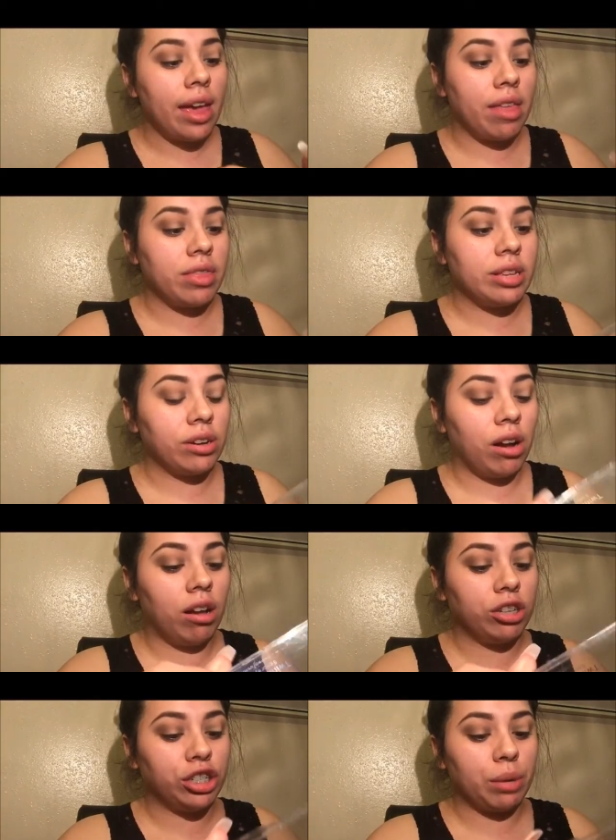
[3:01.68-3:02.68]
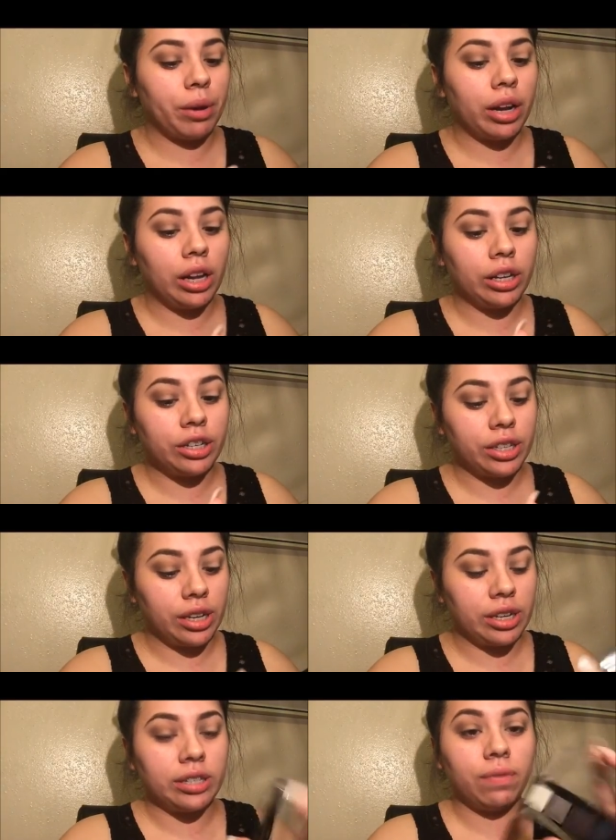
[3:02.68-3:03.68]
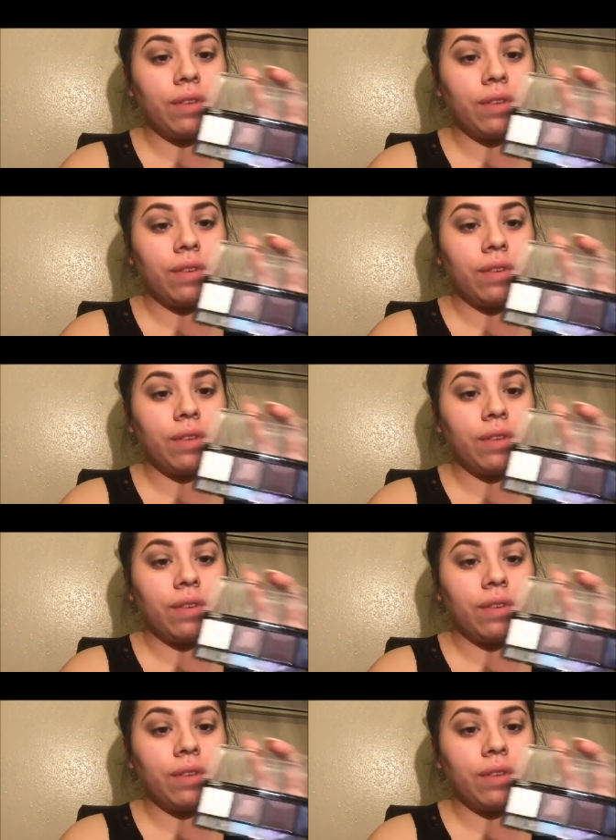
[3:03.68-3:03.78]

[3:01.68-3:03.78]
and these are all shimmer colors, and it's